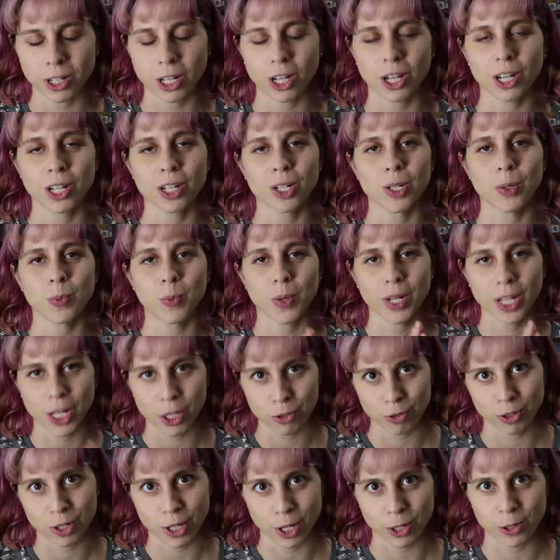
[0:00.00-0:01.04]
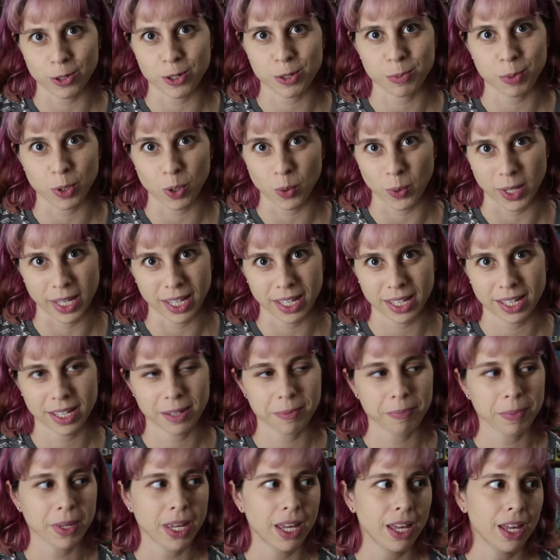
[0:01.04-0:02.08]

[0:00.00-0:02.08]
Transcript: on $100 per week,